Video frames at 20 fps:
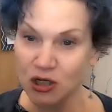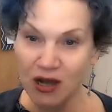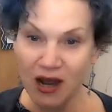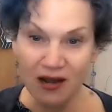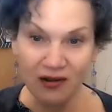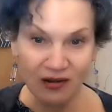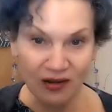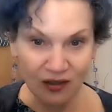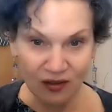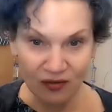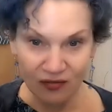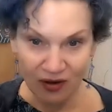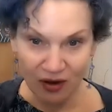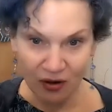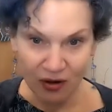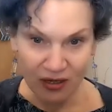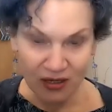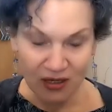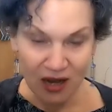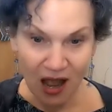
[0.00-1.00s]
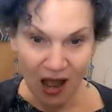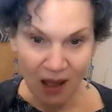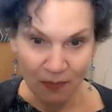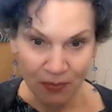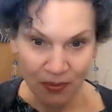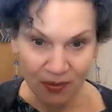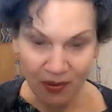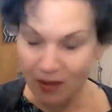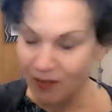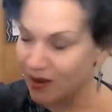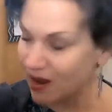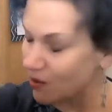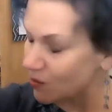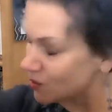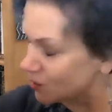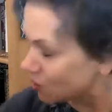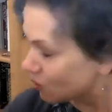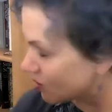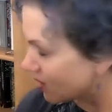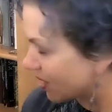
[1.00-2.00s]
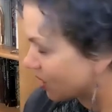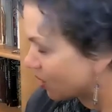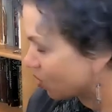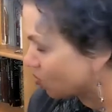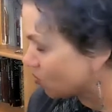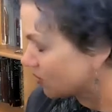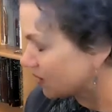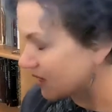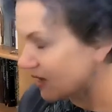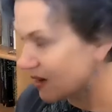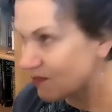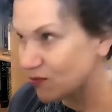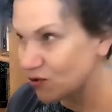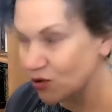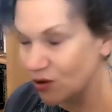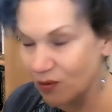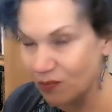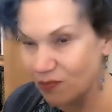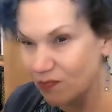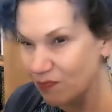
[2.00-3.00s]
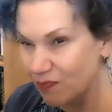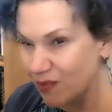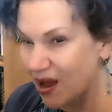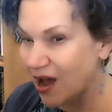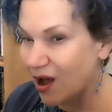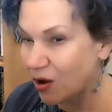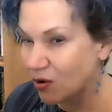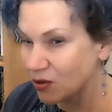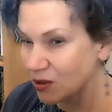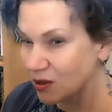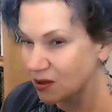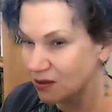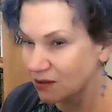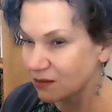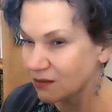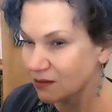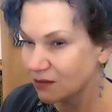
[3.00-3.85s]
not in the very top. I mean, I would do that only up to about,